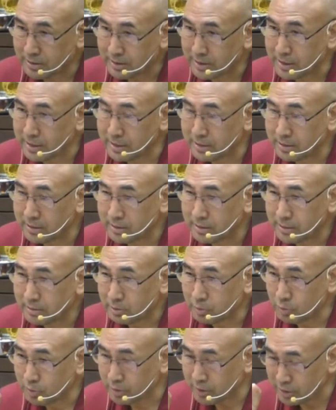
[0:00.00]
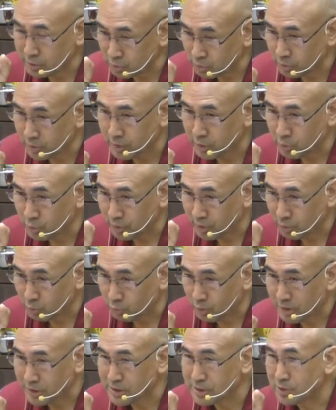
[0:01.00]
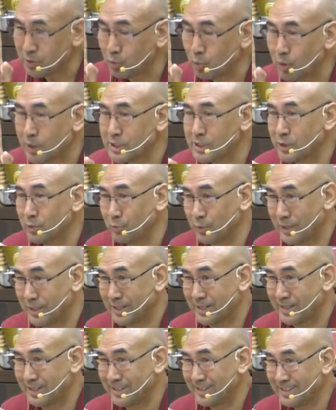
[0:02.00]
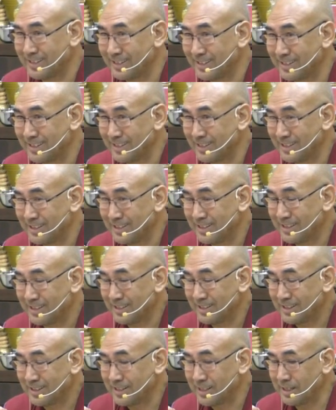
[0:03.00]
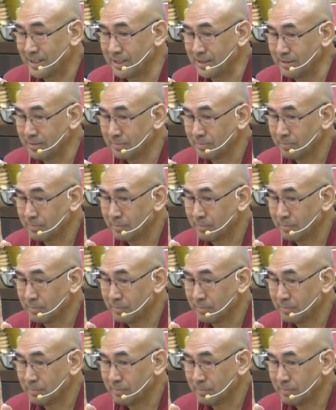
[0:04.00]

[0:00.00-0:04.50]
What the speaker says: then you, it's okay, you can watch once a week. Then